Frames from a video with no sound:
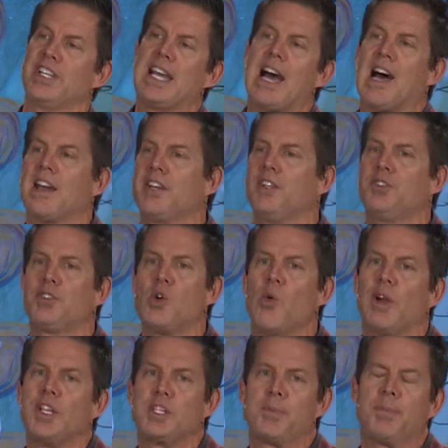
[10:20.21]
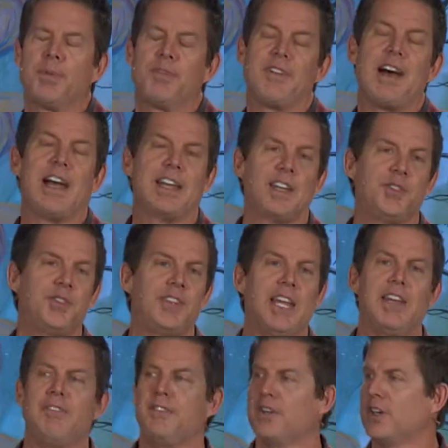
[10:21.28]
God is going to provide a
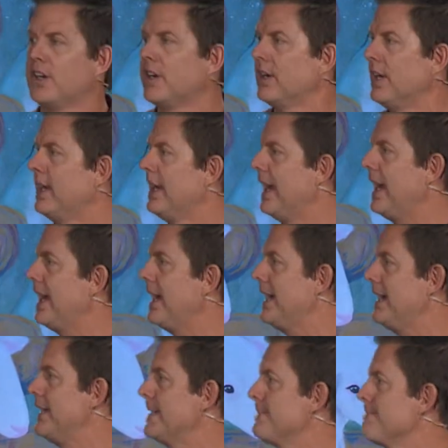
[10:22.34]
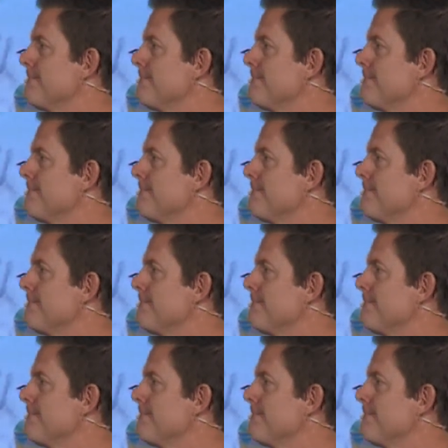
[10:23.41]
Savior, a